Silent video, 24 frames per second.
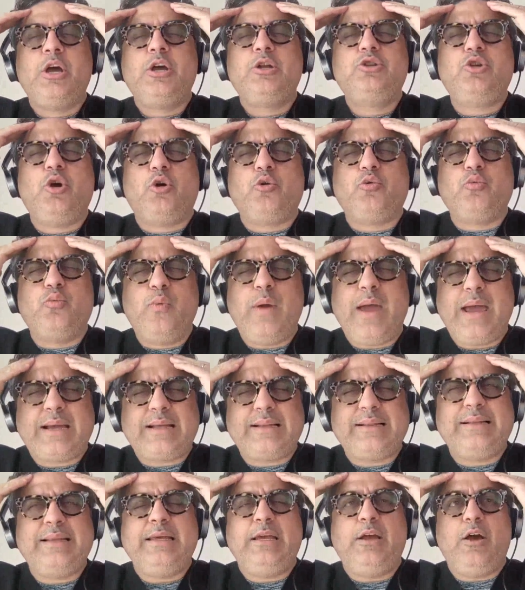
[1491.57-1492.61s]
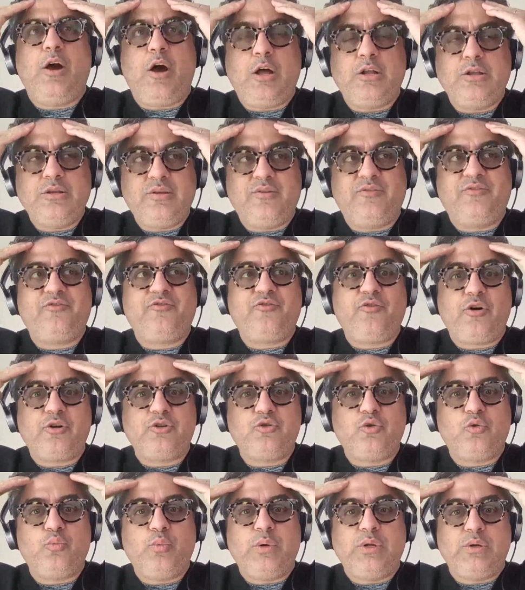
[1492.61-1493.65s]
directly on the
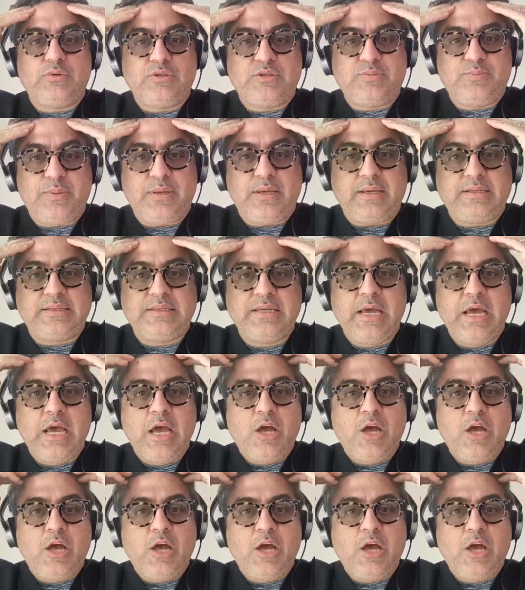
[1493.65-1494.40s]
frontal widow's peaks.